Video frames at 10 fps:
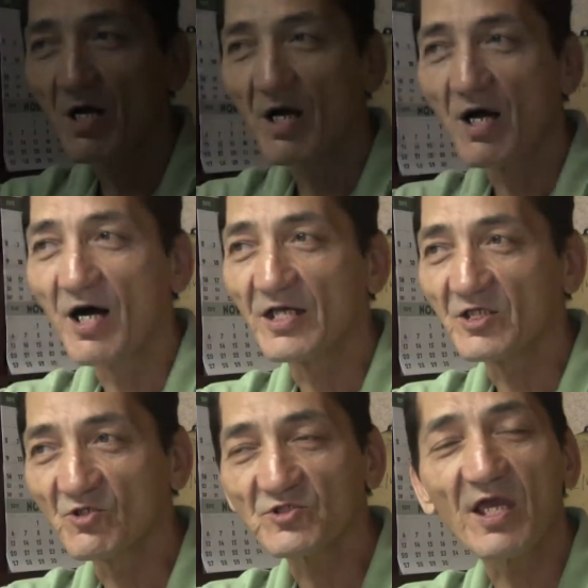I
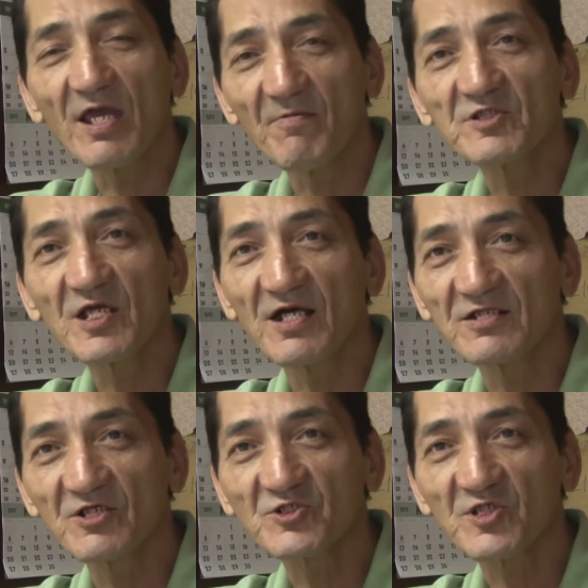use everything
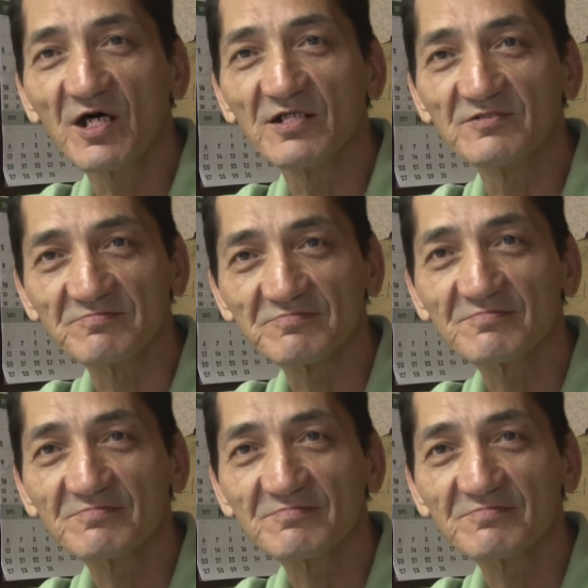under the sun.